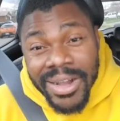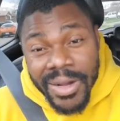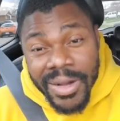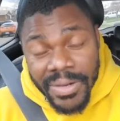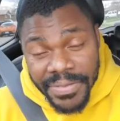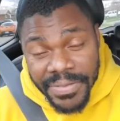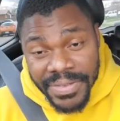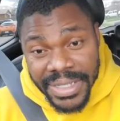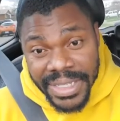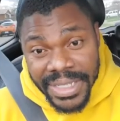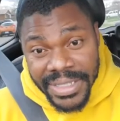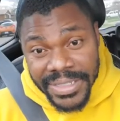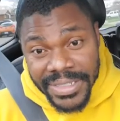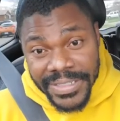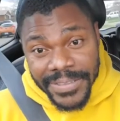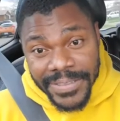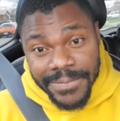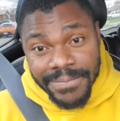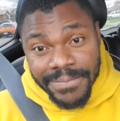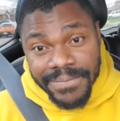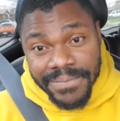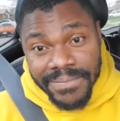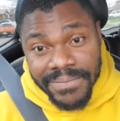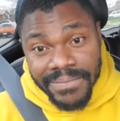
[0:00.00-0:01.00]
people cannot
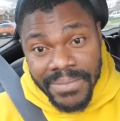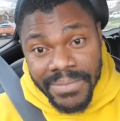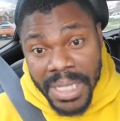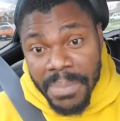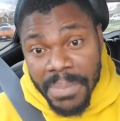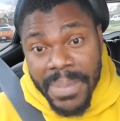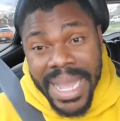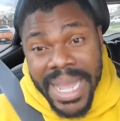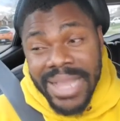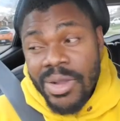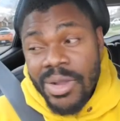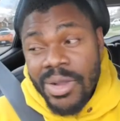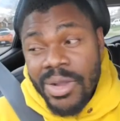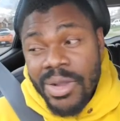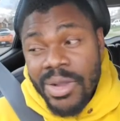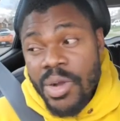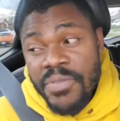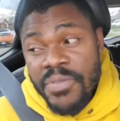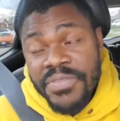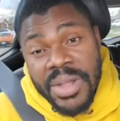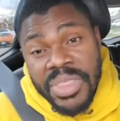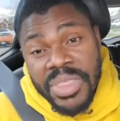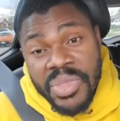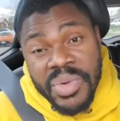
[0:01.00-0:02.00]
work
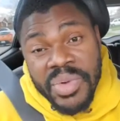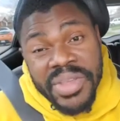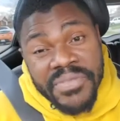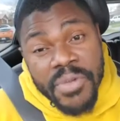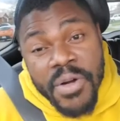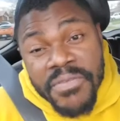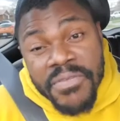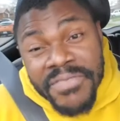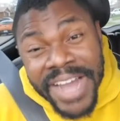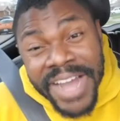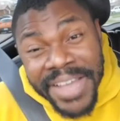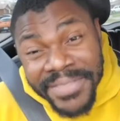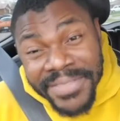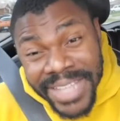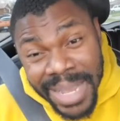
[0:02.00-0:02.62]
without coffee.